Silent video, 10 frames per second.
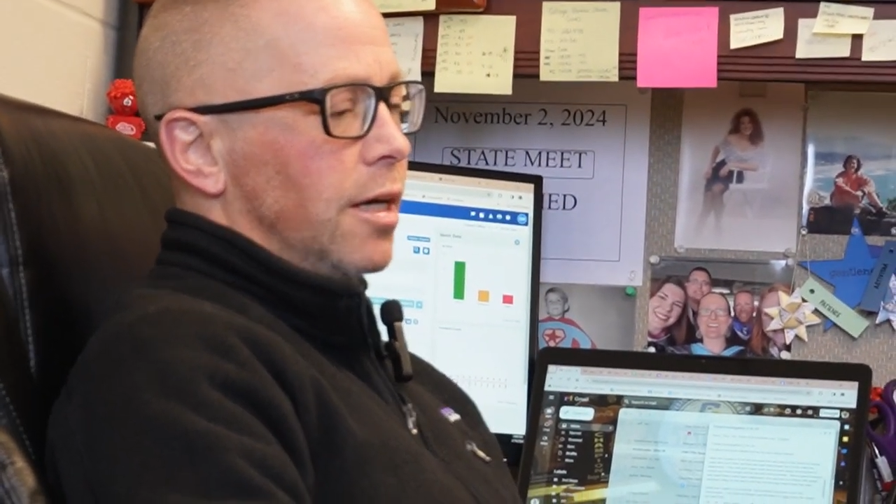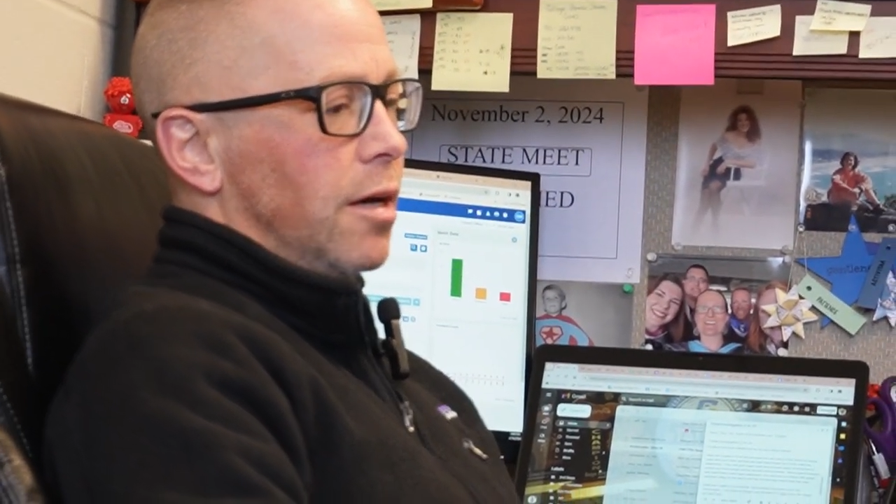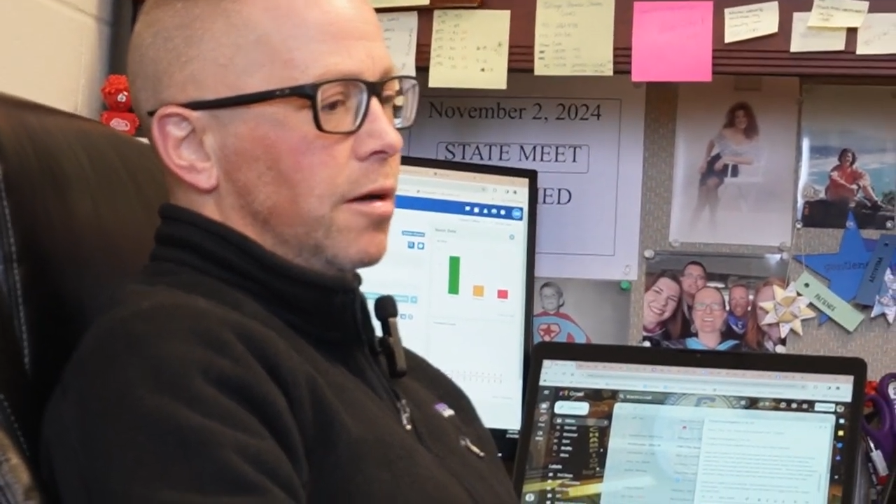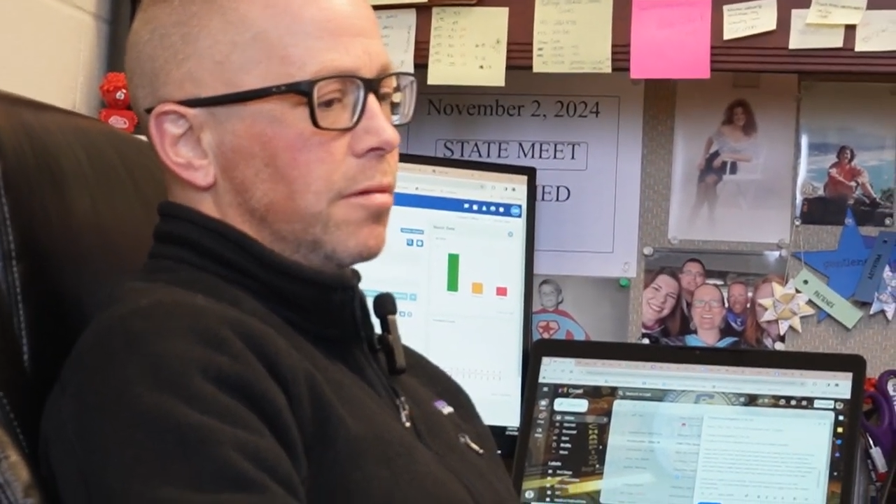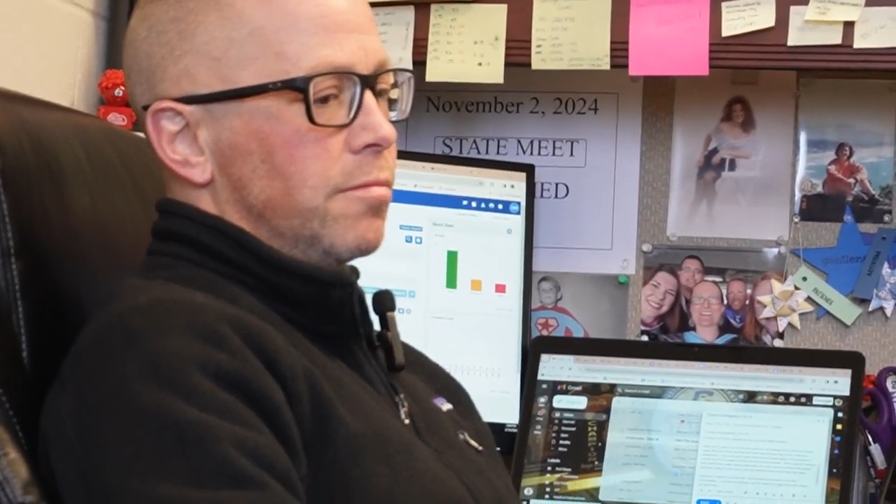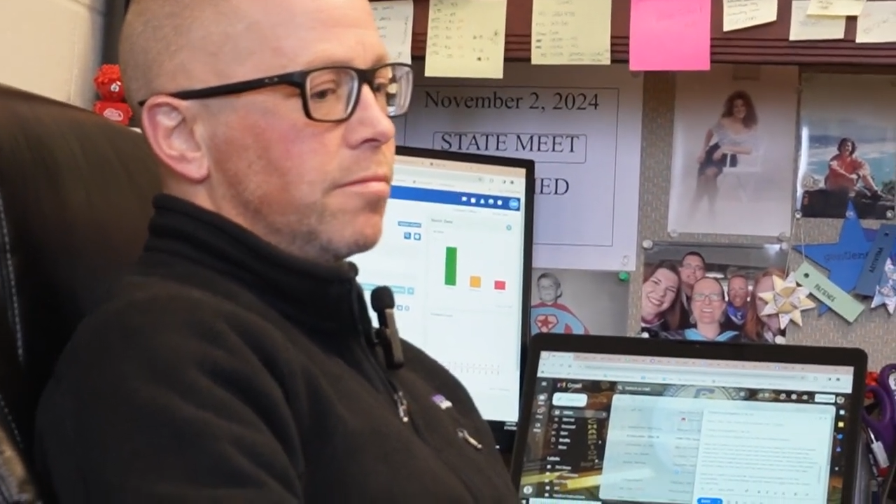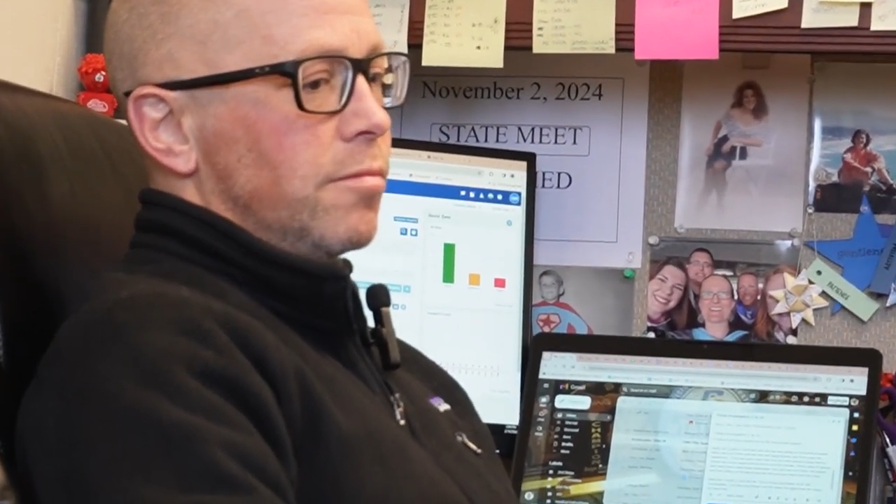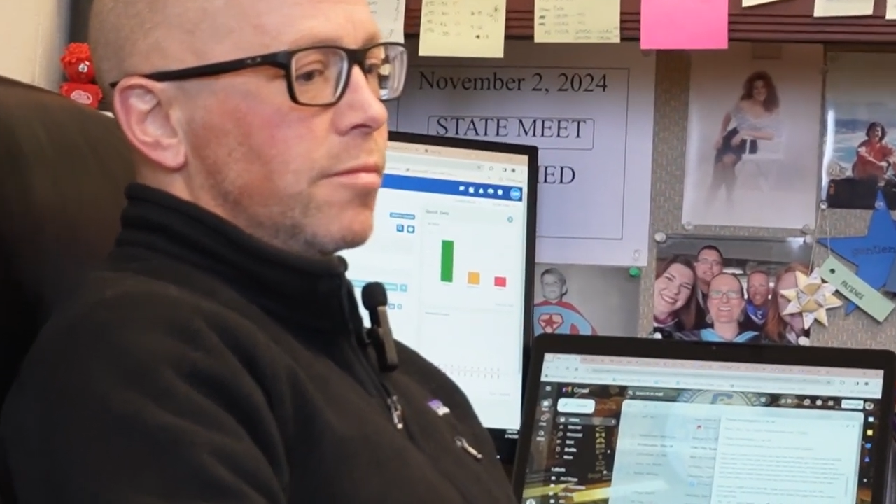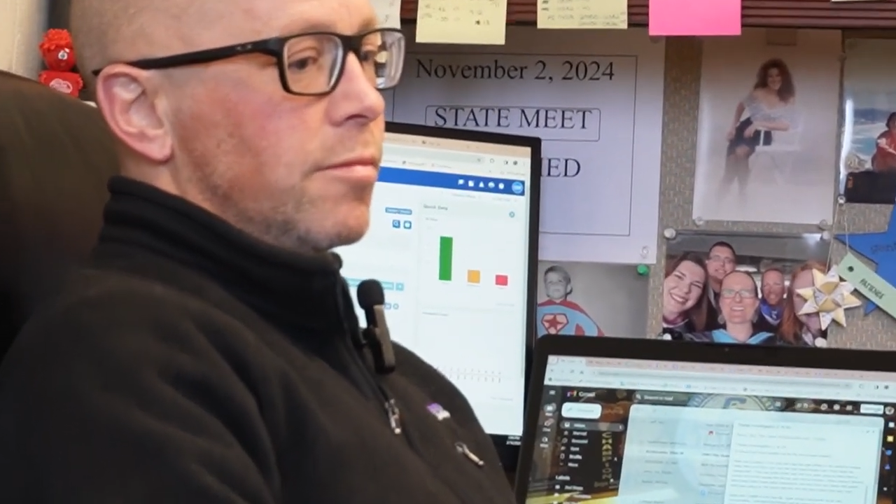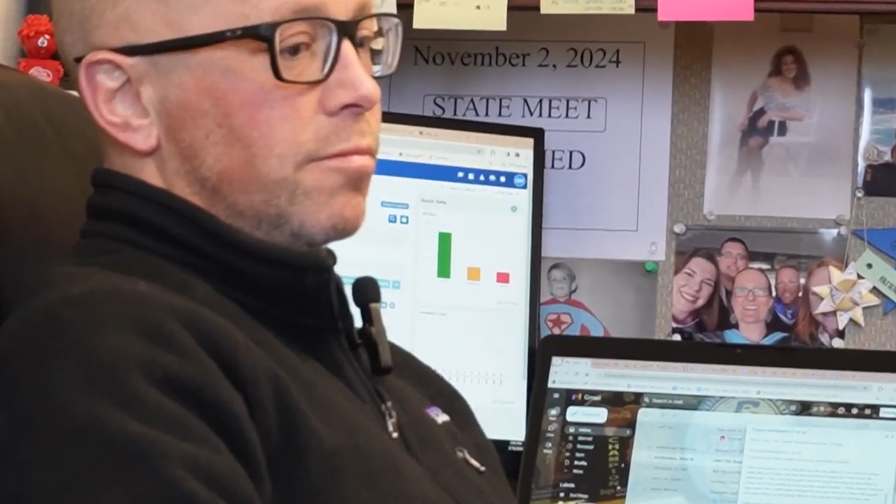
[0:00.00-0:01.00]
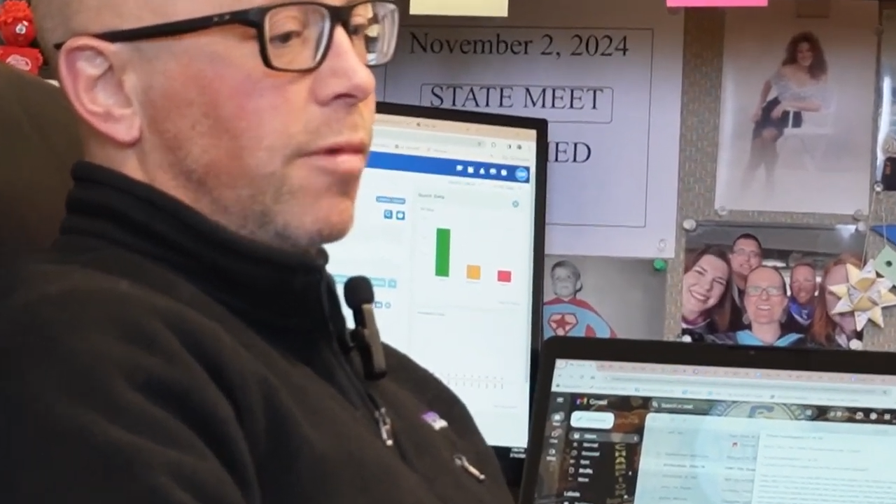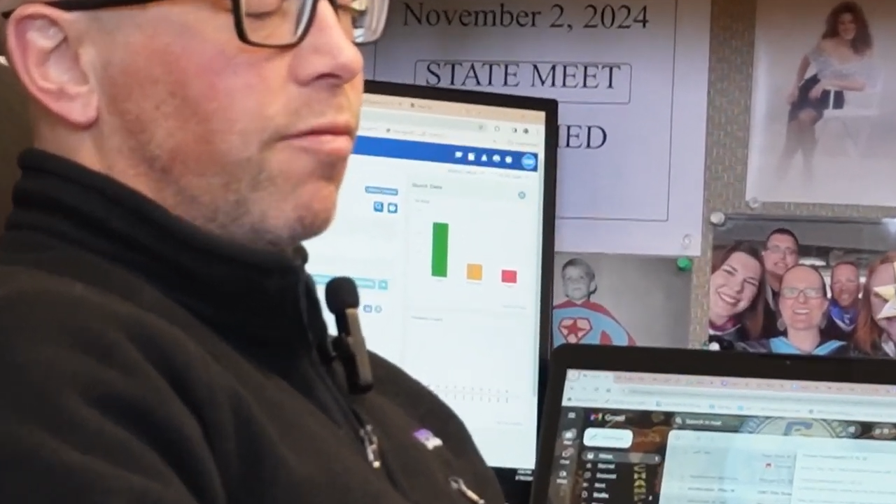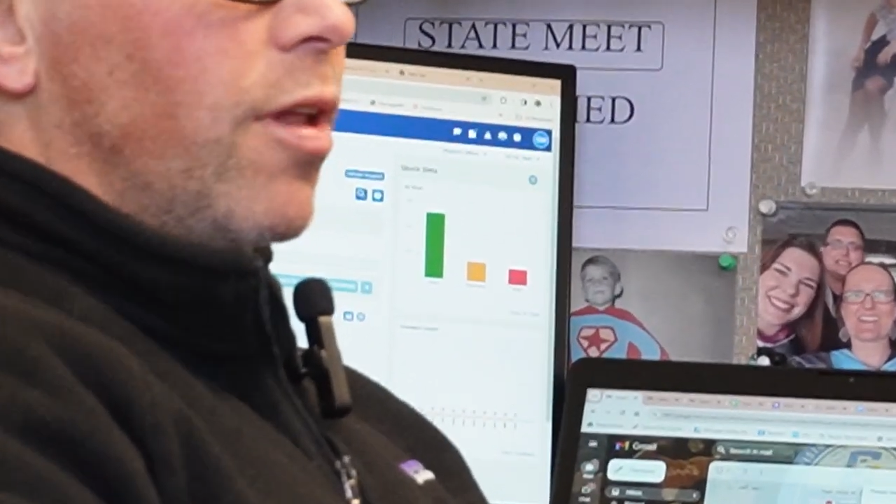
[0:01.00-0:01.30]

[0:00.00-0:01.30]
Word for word: um, my